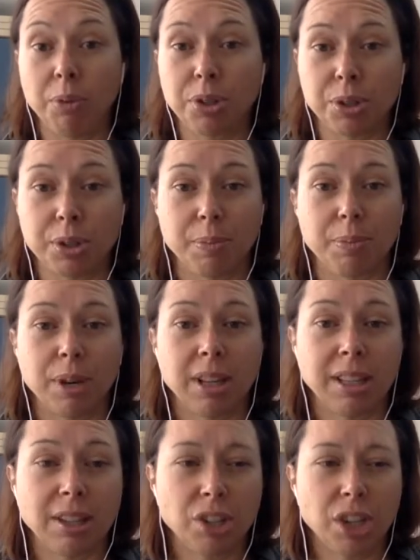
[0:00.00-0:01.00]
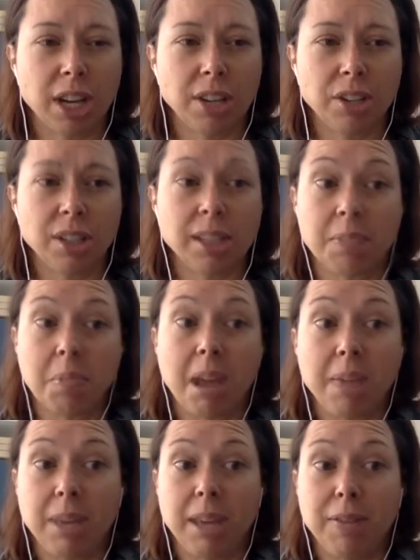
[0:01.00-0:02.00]
which is the breathing changes, and
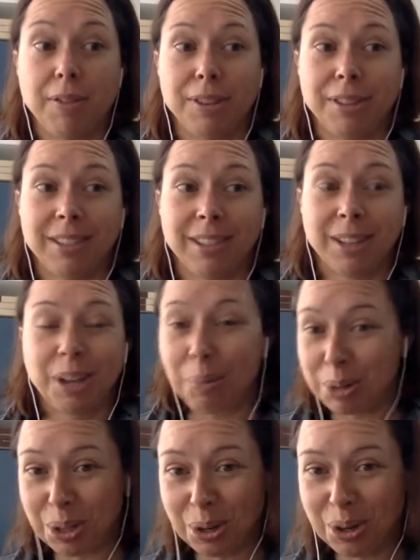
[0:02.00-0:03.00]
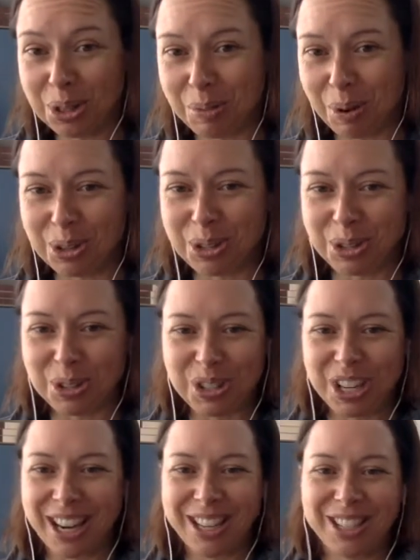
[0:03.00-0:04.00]
maybe even number 2, the postural
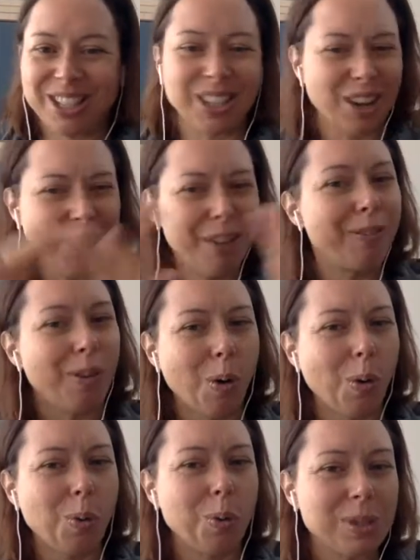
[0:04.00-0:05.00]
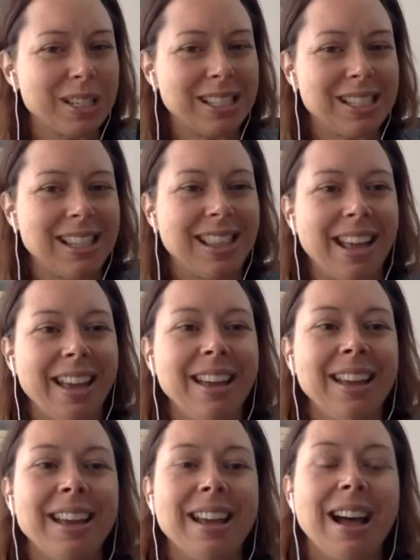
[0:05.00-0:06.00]
changes. It kind of all sits in there.
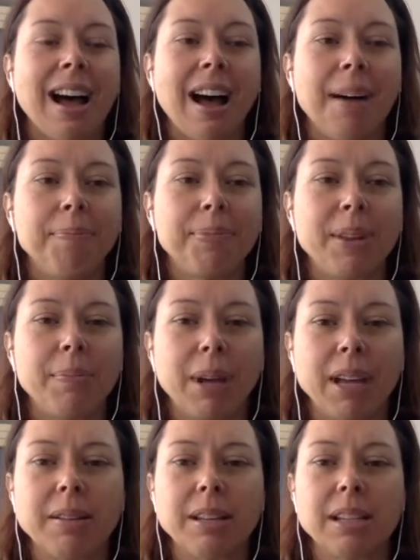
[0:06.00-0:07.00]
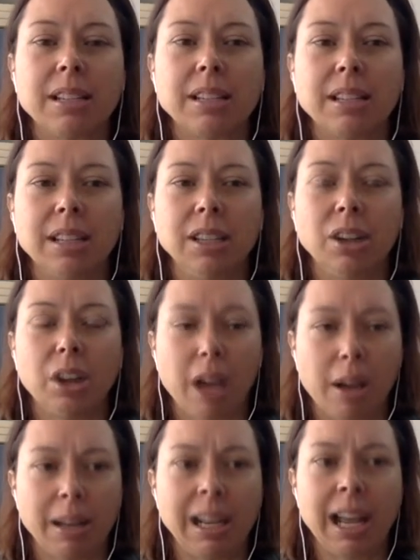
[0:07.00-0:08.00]
But,
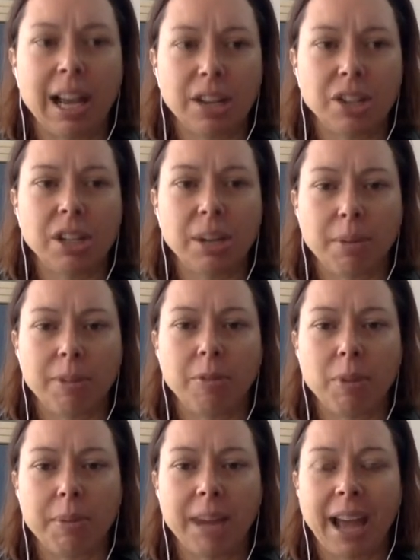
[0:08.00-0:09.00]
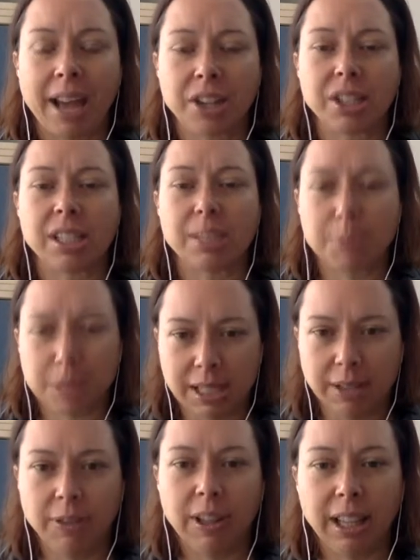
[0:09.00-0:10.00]
a large number of women actually
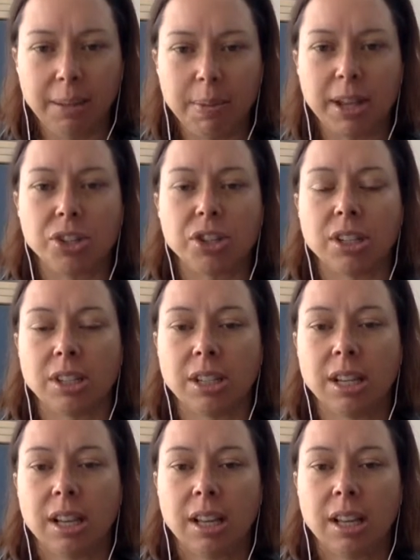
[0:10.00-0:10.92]
specifically mentioned